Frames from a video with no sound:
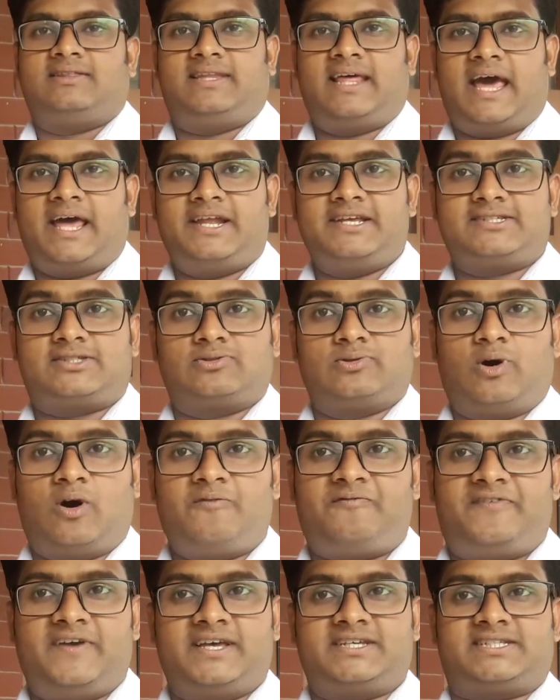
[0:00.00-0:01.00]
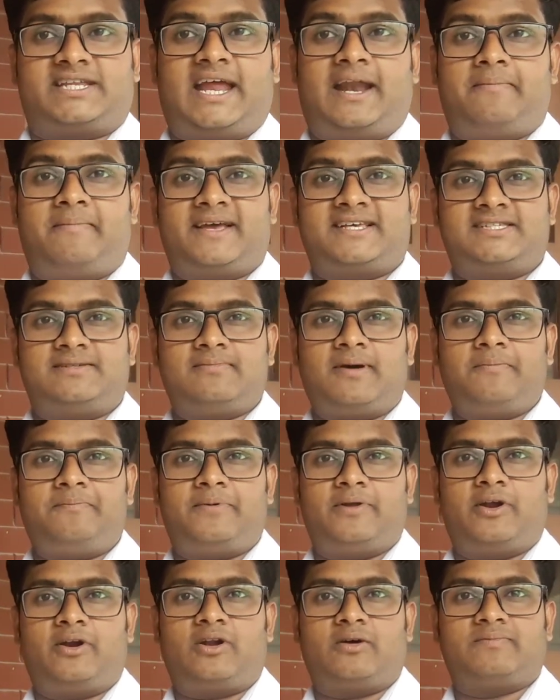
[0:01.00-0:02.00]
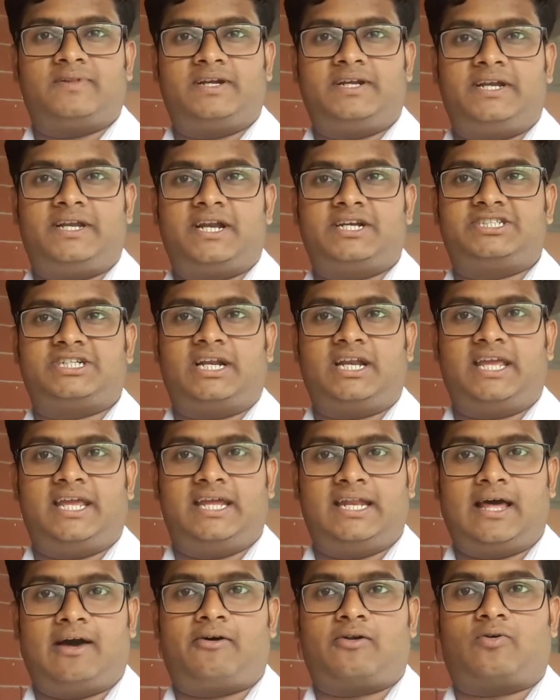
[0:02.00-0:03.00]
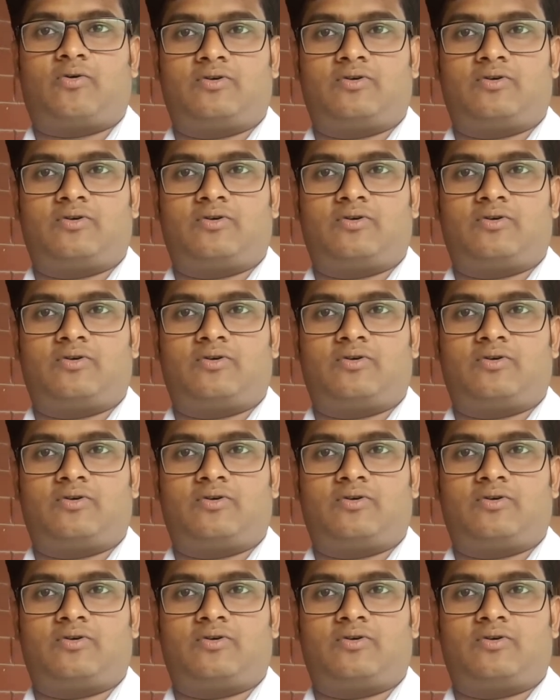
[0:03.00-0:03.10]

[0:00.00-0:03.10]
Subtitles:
there is no fixed and maximum period of the detention in our